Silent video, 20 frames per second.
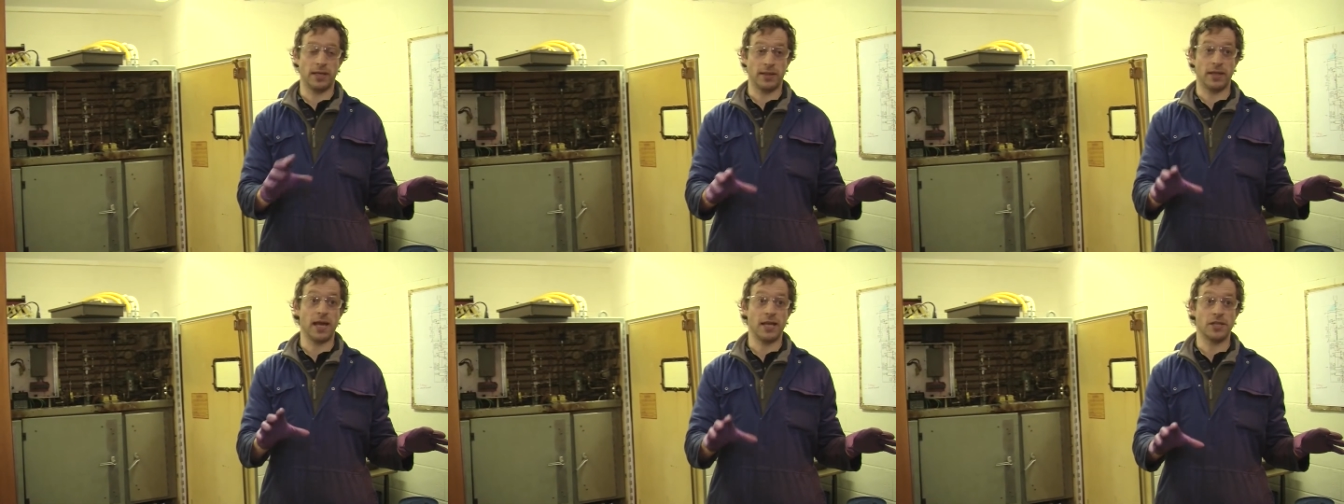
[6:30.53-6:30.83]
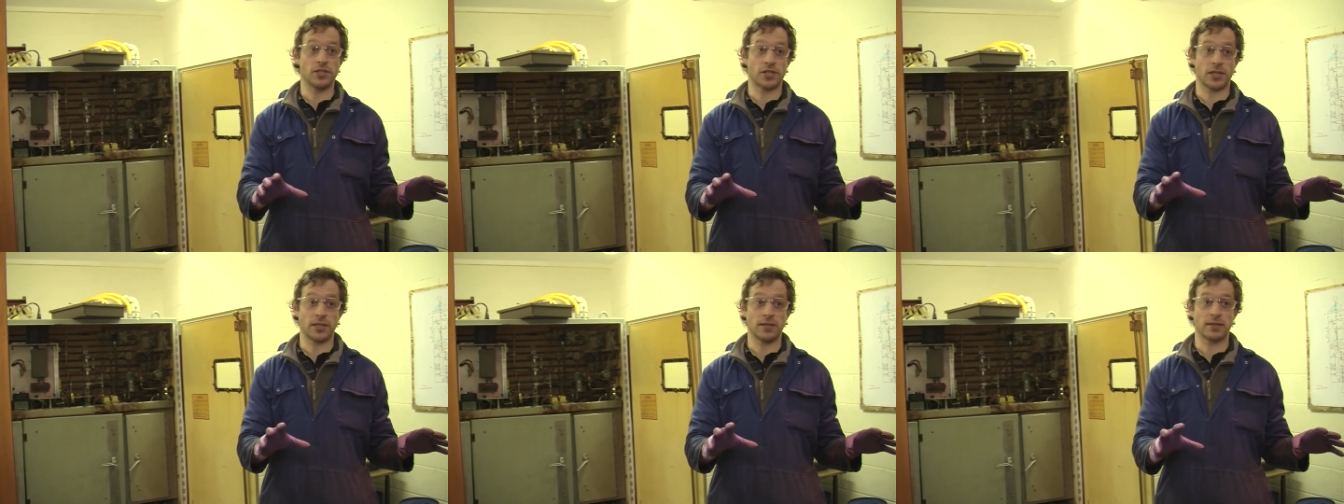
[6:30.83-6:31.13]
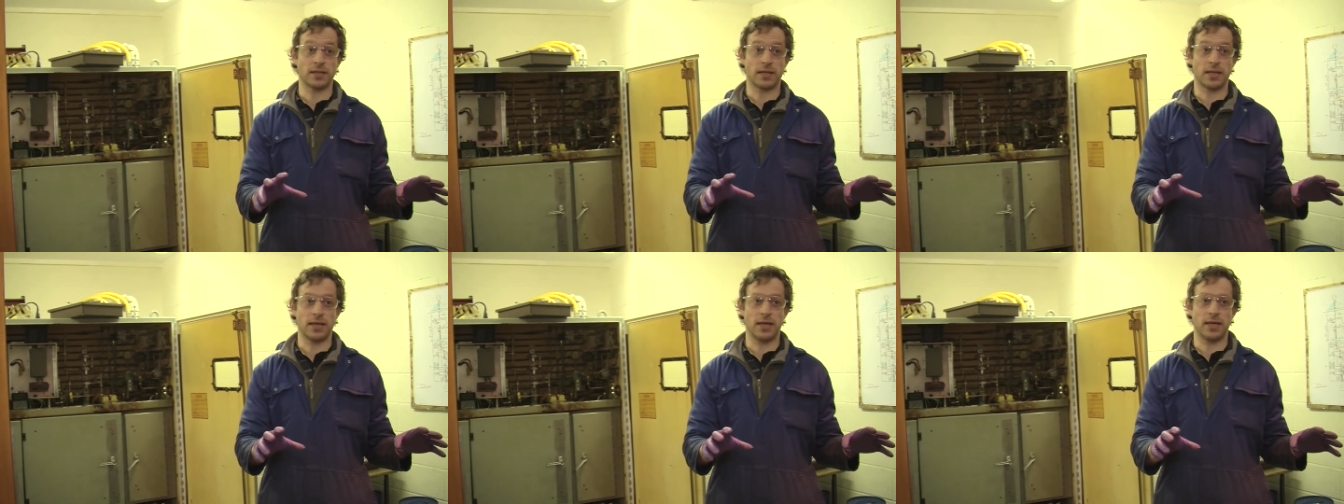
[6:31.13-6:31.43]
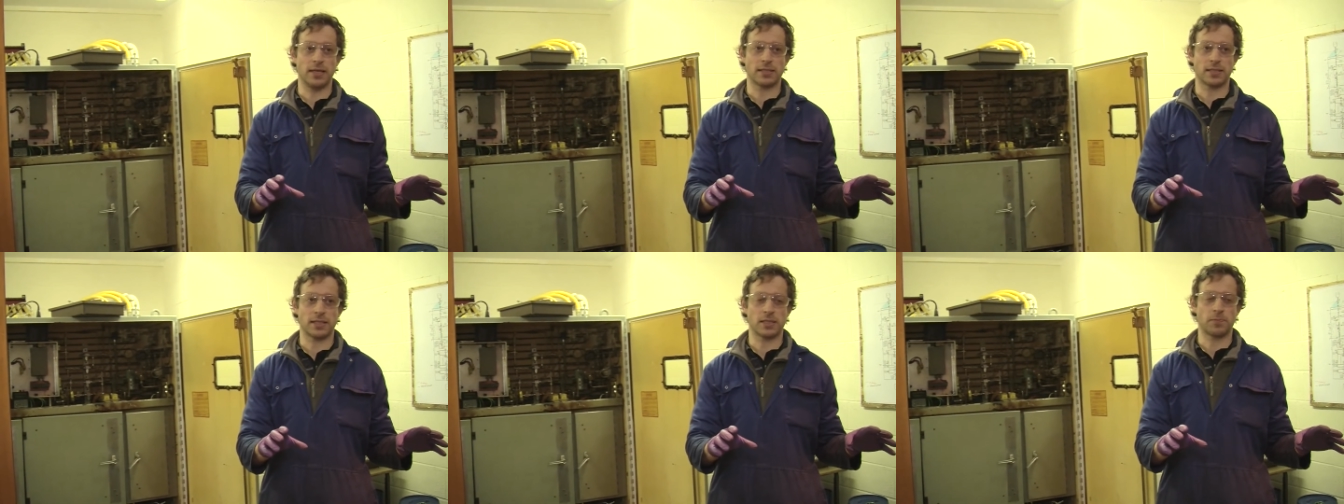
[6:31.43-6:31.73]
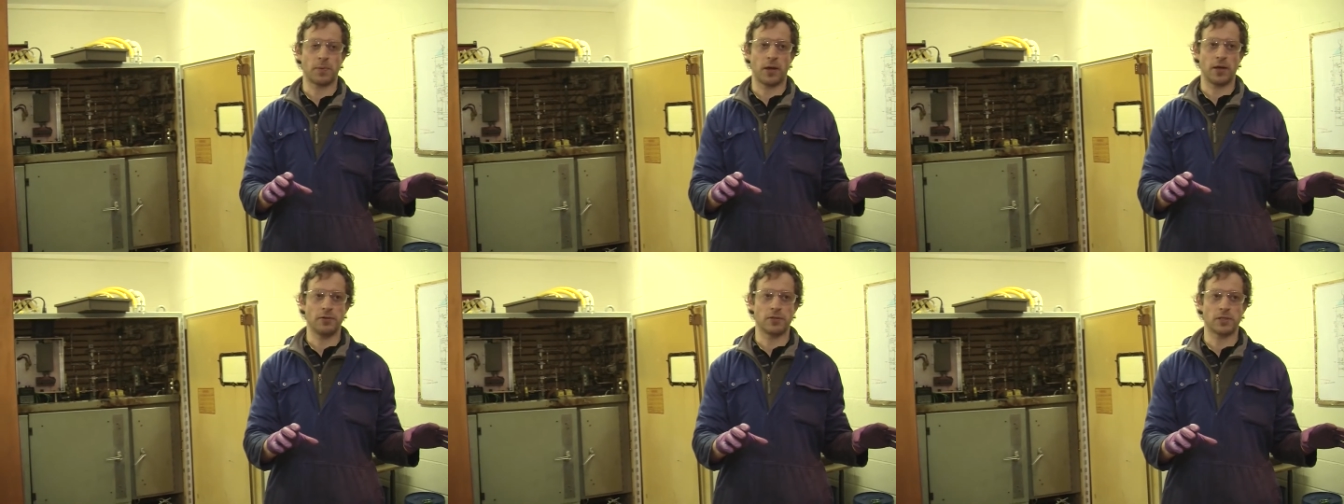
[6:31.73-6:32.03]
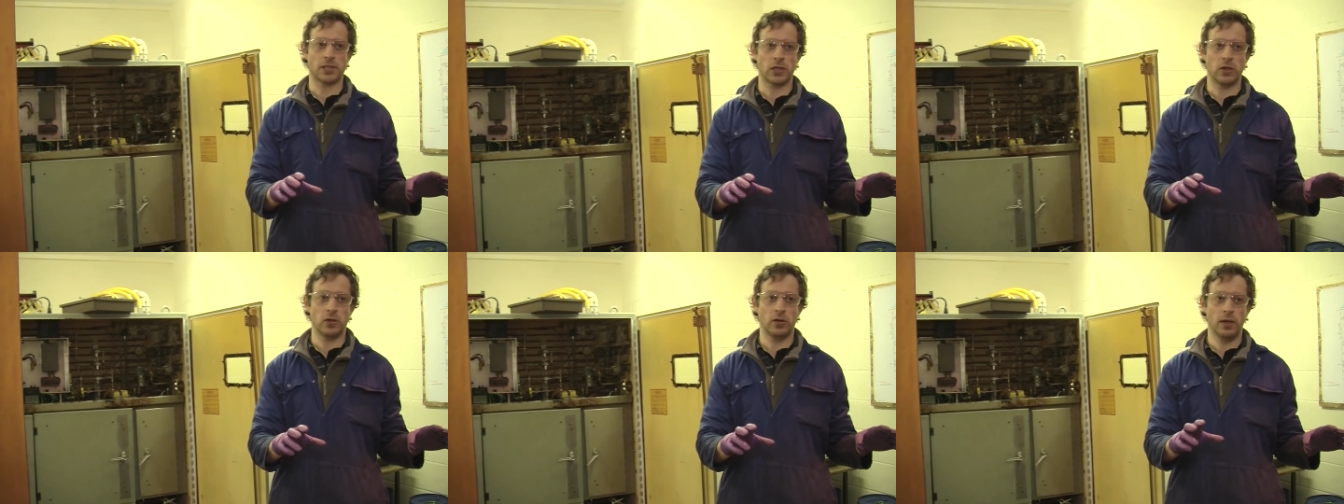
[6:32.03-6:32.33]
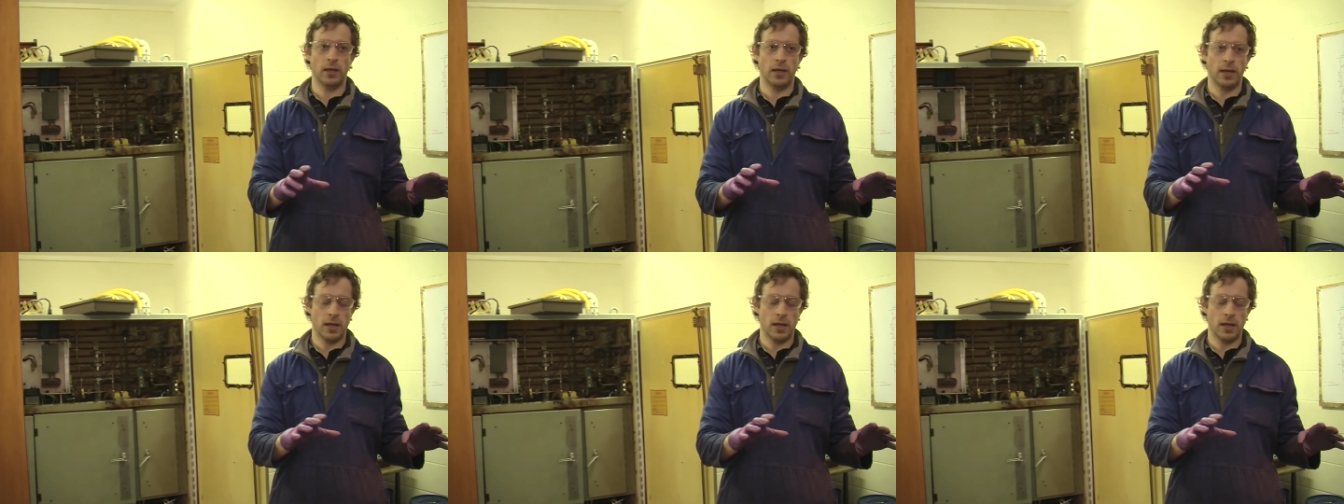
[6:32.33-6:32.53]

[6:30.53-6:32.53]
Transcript: in the engine that it is exposed to,